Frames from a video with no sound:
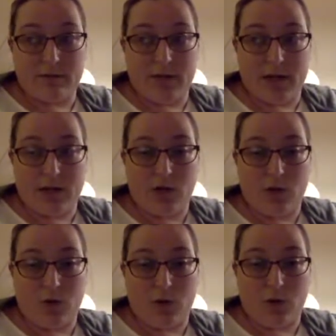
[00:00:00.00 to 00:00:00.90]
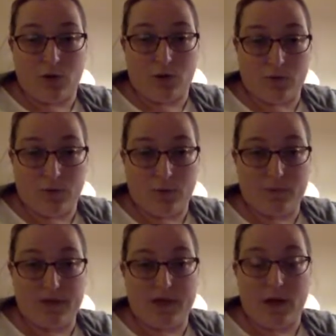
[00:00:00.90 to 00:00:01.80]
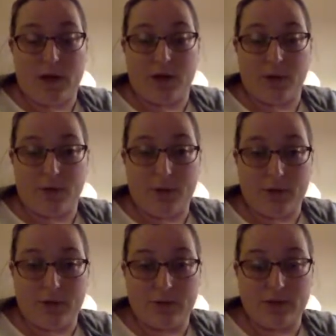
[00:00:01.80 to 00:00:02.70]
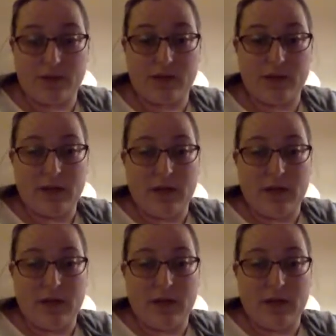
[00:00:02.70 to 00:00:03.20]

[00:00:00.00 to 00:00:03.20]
in your groups, on your posts,